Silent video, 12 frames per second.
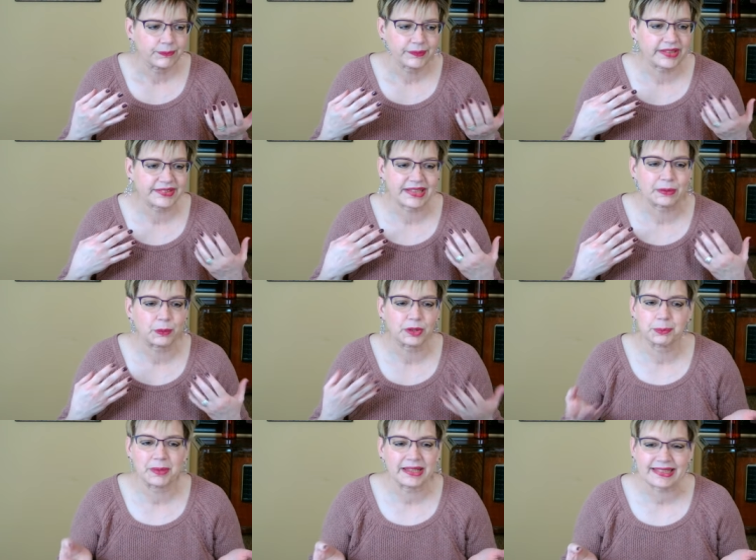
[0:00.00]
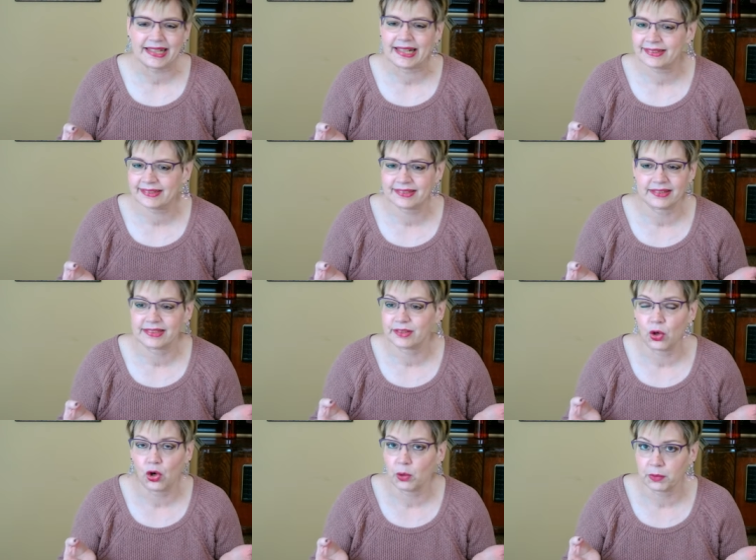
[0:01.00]
and they would make excellent
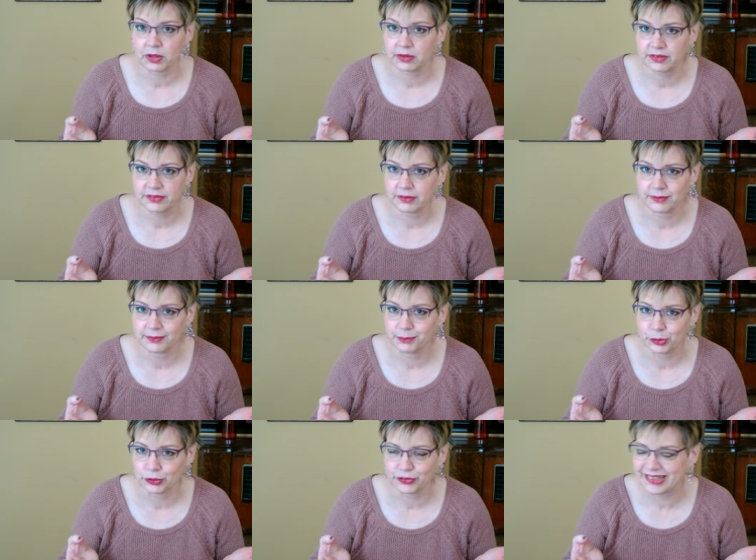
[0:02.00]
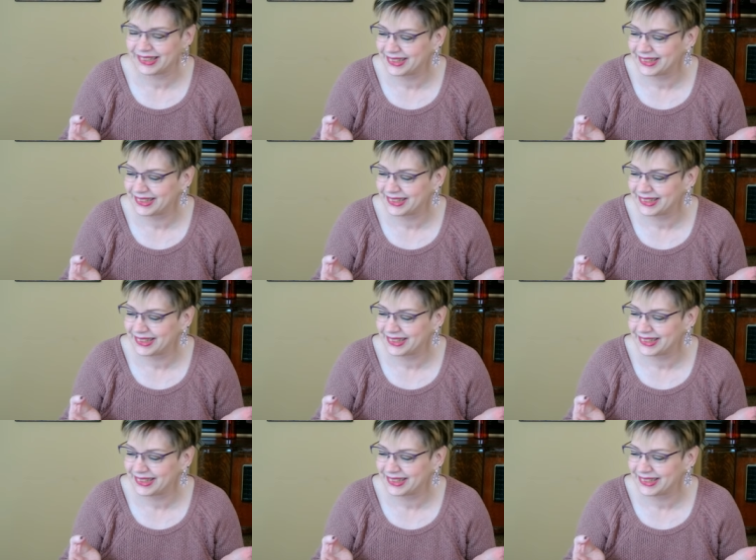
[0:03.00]
Hallmark movies.